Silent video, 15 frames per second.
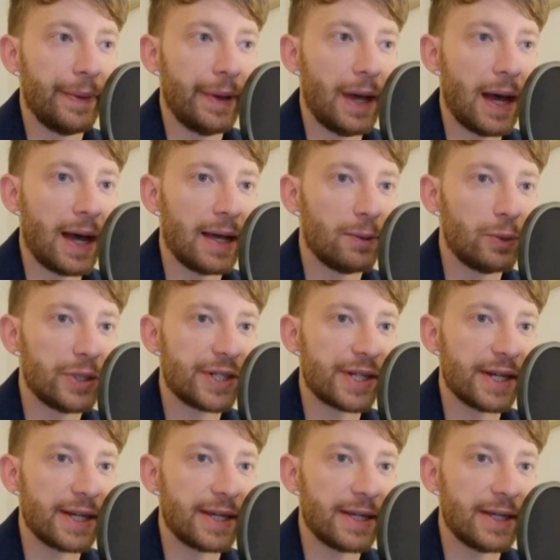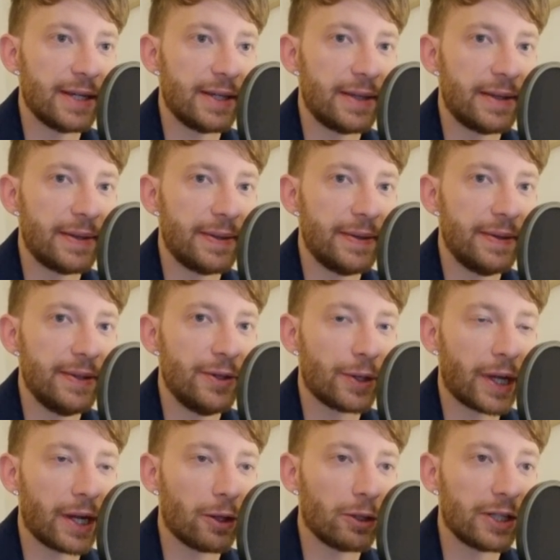I would say you
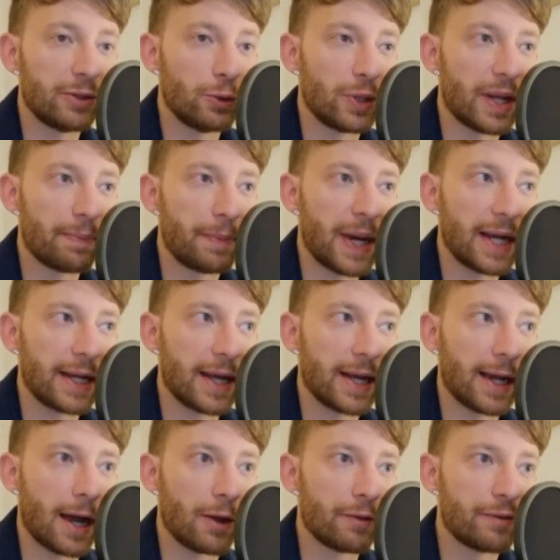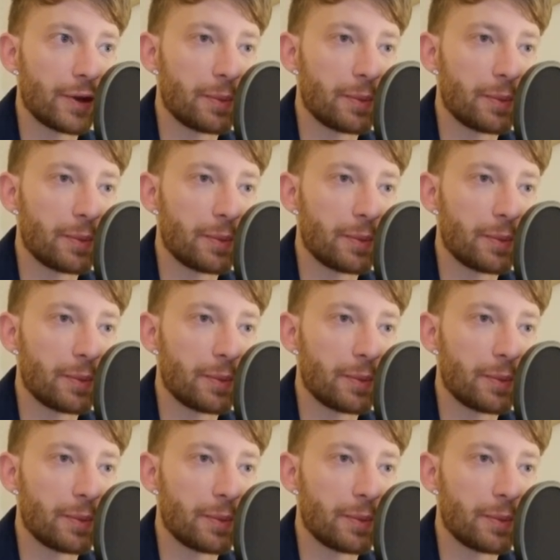can only do that by getting out of your